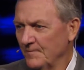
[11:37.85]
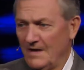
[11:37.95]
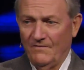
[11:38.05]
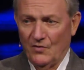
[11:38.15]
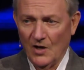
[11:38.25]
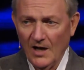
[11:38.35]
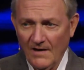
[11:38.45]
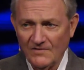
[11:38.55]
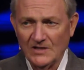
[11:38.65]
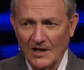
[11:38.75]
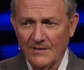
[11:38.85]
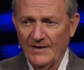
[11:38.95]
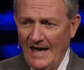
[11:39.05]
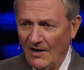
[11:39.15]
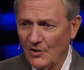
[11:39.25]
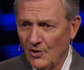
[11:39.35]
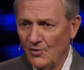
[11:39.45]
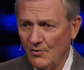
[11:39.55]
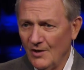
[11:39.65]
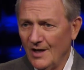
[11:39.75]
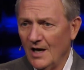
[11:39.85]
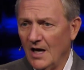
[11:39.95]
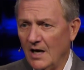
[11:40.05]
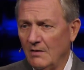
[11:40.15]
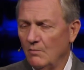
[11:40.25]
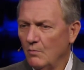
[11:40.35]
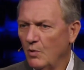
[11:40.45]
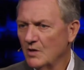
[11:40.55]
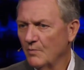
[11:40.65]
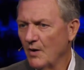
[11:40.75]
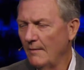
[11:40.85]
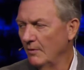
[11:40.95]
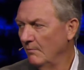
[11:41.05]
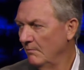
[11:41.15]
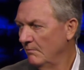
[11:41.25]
If love is not coming out of you, what's the problem?